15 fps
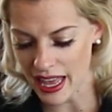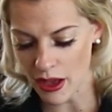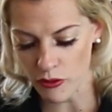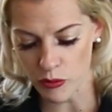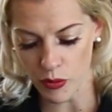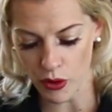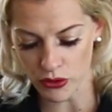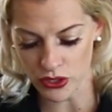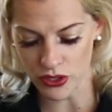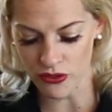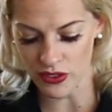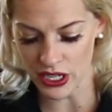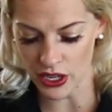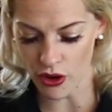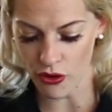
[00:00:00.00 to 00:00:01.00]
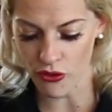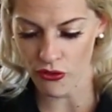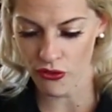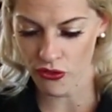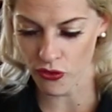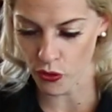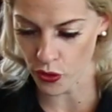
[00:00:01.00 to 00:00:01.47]
that will post the video
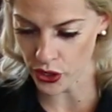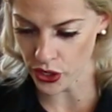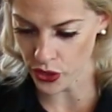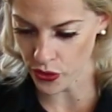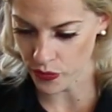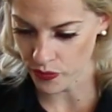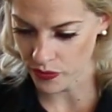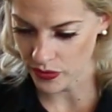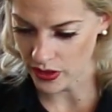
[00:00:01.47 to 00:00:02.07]
for you.